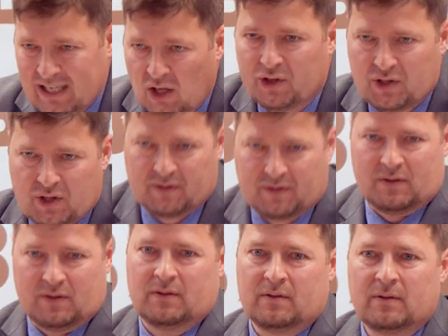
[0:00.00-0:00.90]

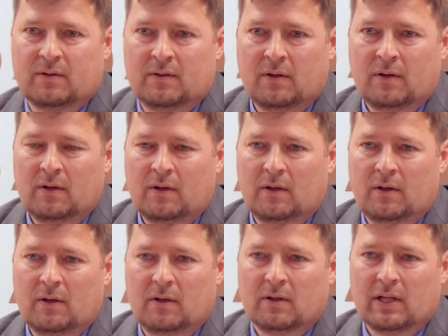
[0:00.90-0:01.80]
diligence.
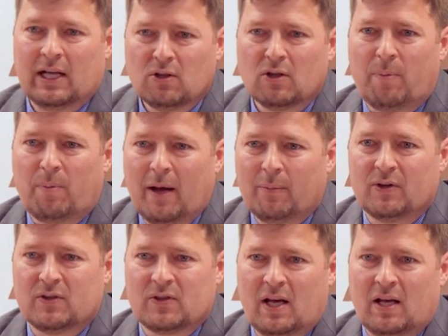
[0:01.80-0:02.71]
That's what the Bible
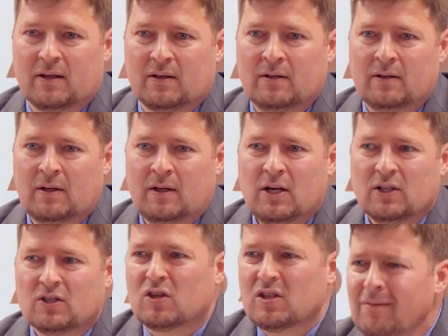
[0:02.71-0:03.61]
is saying.
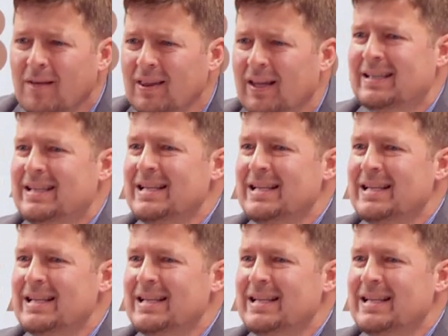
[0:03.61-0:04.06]
So, something that